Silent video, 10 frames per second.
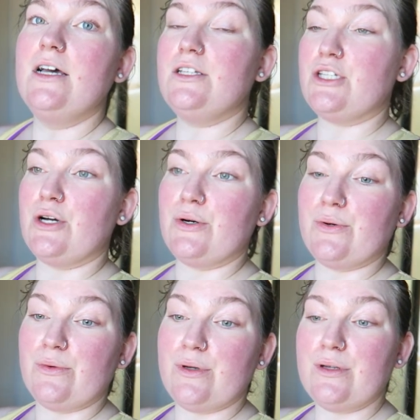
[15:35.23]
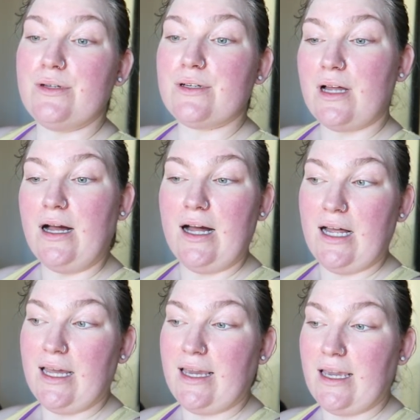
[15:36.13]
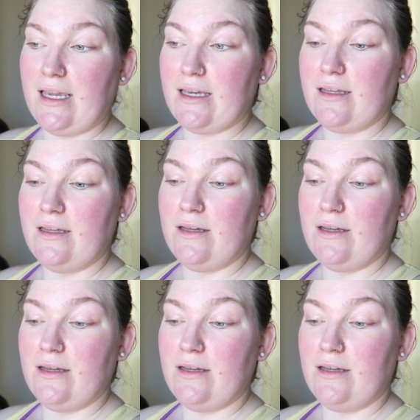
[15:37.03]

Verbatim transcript: So I,